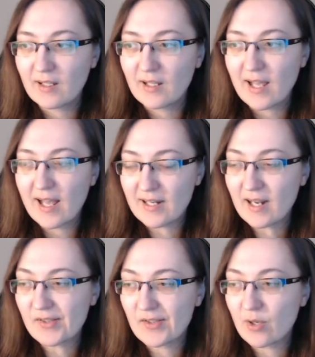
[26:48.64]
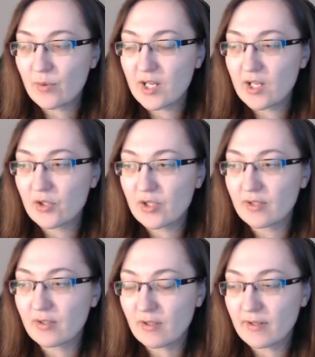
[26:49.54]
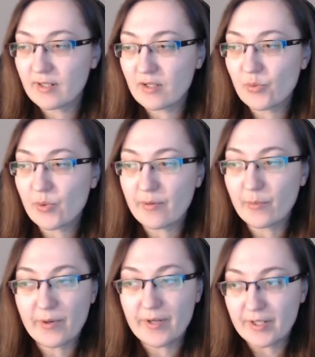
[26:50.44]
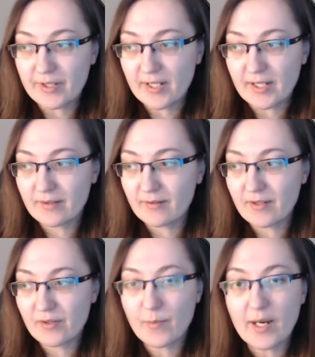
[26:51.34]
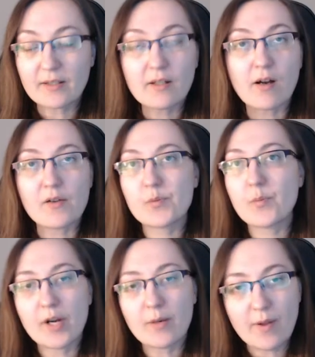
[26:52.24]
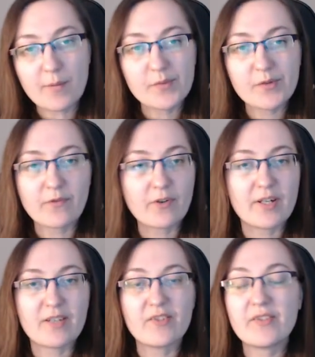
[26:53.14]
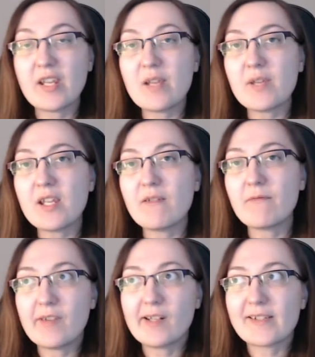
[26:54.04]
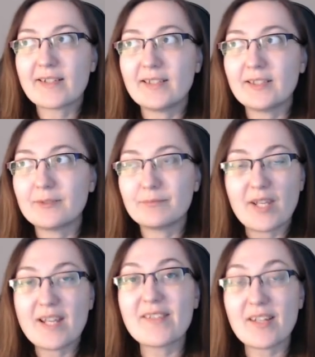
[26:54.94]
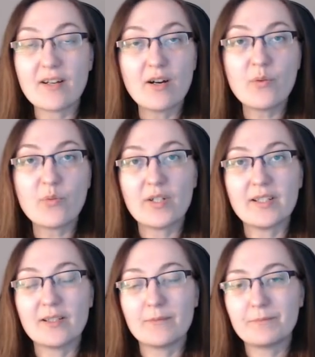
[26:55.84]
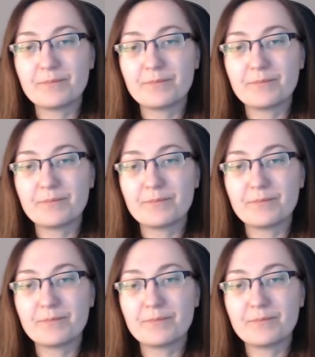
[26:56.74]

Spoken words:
And also Horyang is very worried that this might cause problems for his team. He feels like he's at home with them.